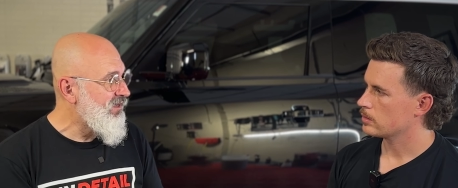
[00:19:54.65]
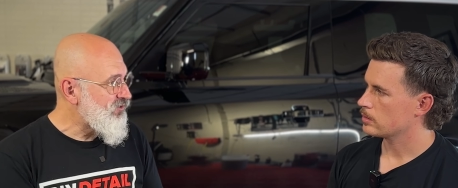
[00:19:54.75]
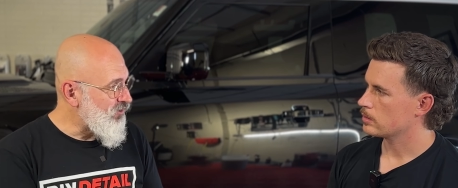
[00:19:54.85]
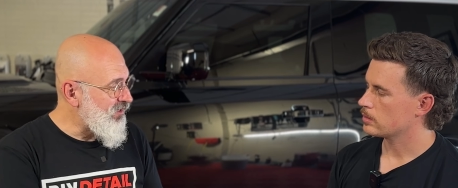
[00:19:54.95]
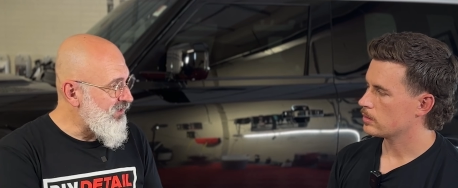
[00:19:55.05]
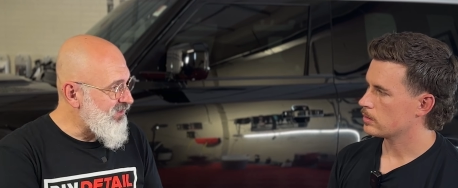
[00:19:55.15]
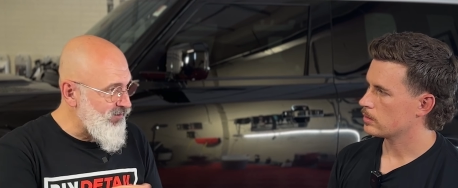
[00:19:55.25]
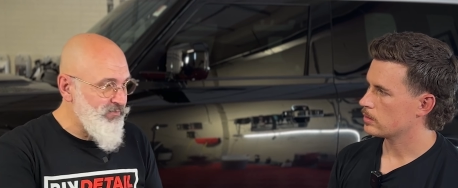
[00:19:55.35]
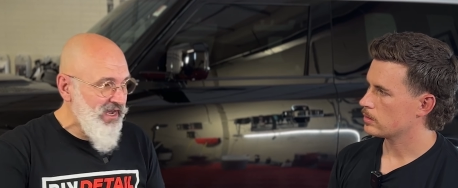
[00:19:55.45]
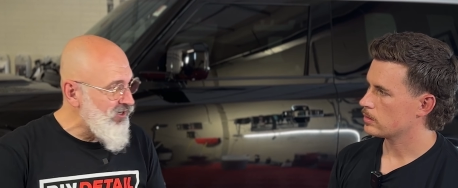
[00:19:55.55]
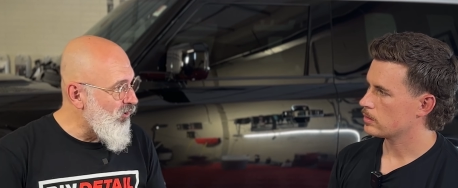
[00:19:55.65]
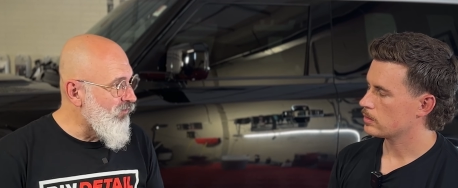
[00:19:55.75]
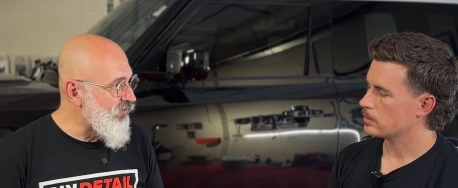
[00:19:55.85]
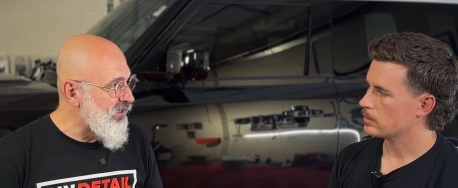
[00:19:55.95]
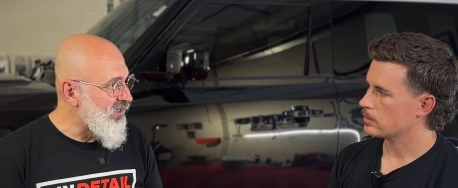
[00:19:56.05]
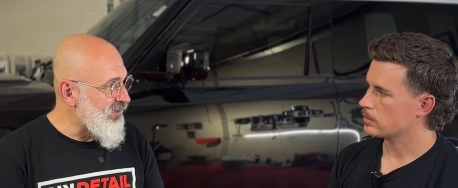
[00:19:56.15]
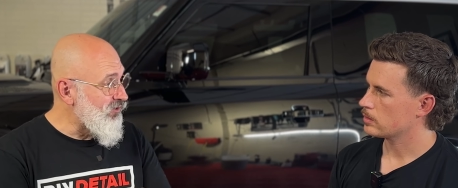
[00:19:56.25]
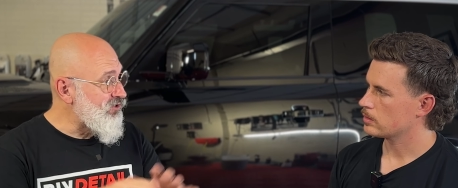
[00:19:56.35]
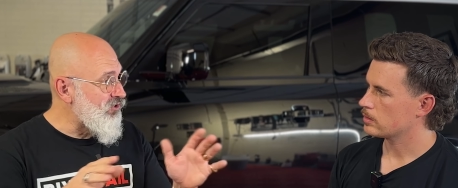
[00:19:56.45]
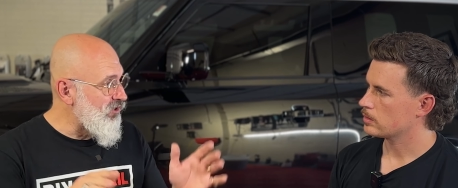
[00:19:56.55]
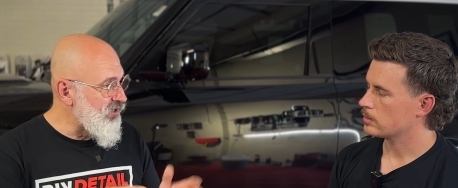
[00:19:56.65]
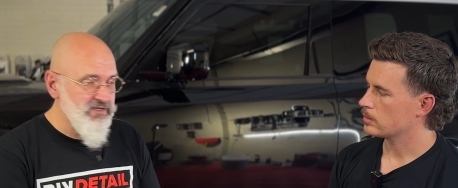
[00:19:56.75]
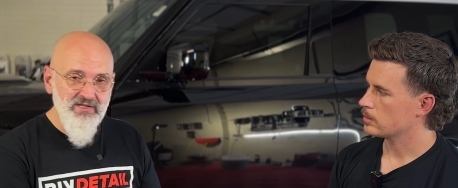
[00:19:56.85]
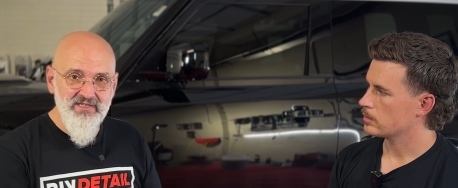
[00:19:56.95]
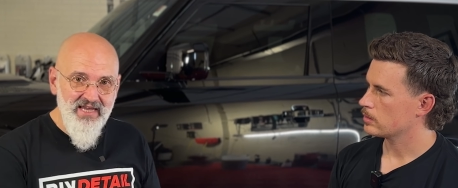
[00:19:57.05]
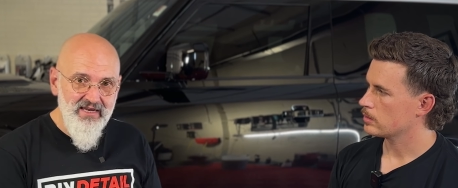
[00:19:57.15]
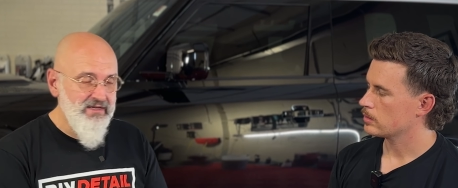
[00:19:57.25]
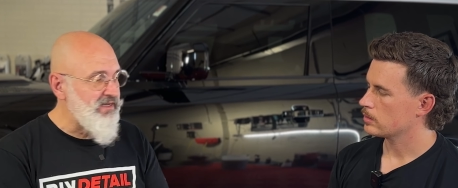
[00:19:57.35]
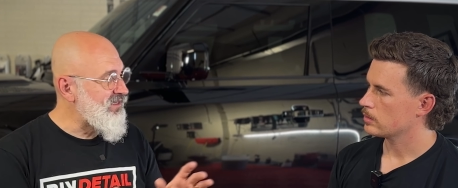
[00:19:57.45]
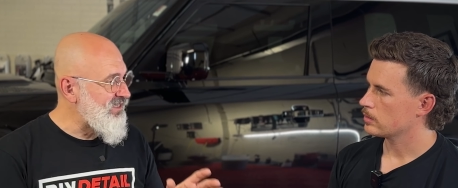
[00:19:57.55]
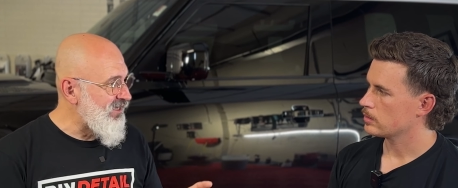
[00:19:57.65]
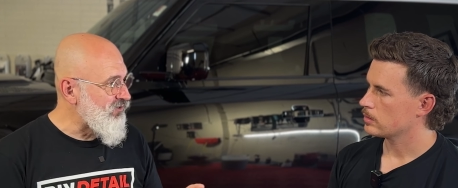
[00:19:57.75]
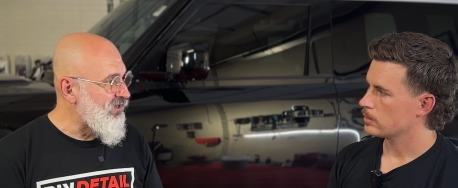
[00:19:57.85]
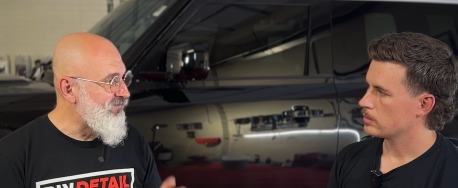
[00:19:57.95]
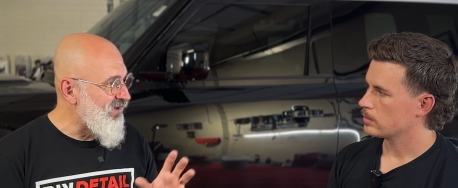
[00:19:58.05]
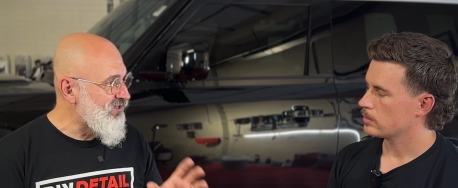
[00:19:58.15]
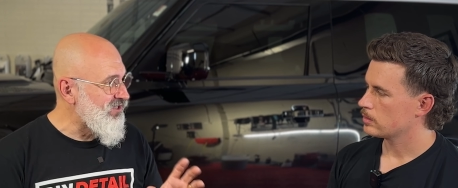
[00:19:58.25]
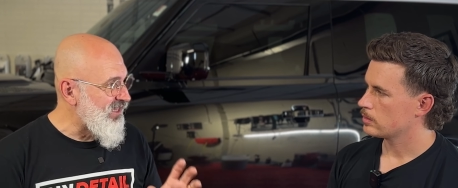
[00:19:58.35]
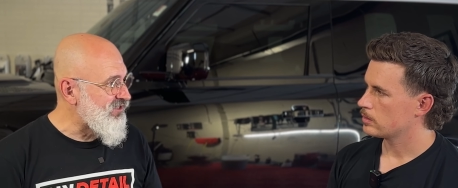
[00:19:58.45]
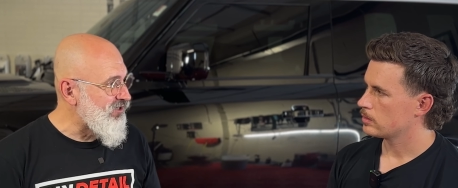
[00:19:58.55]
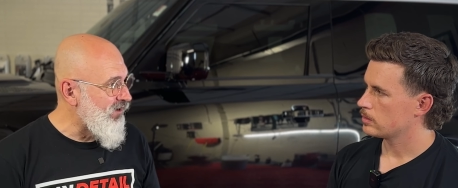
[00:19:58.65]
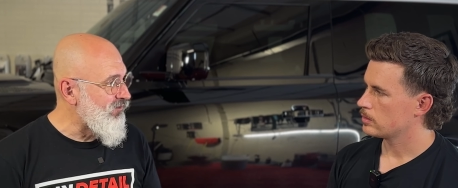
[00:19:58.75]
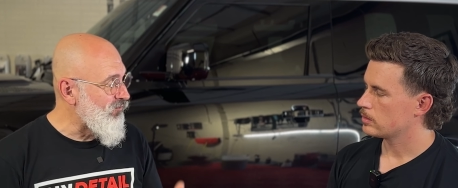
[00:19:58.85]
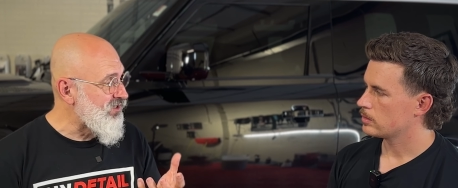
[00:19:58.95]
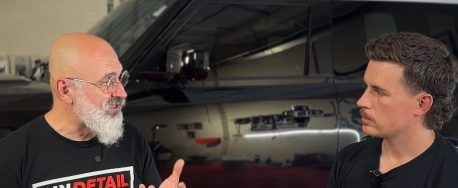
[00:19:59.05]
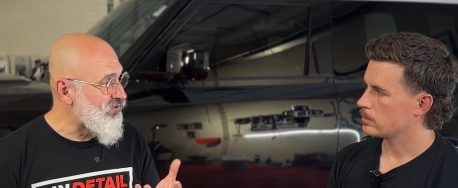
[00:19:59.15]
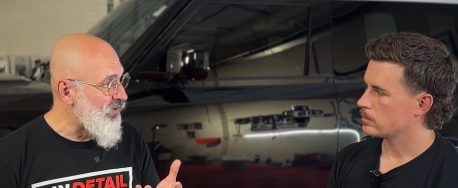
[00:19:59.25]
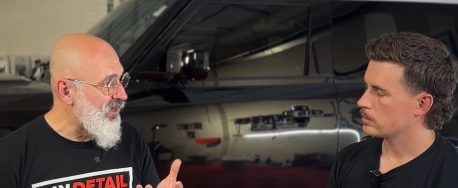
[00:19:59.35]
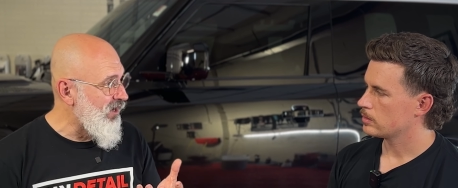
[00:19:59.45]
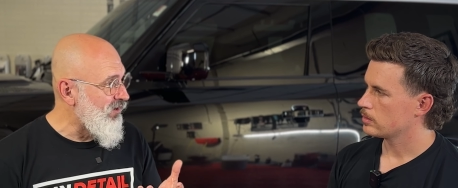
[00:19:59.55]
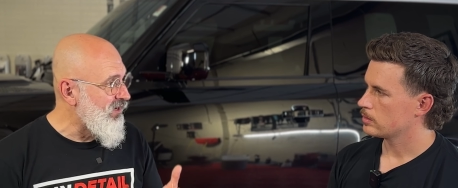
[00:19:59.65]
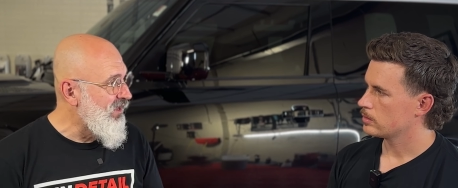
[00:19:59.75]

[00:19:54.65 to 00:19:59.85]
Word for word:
Speaker 1: So they paint over it, it looks good because they sanded it, et cetera. Eventually that solvent works its way out,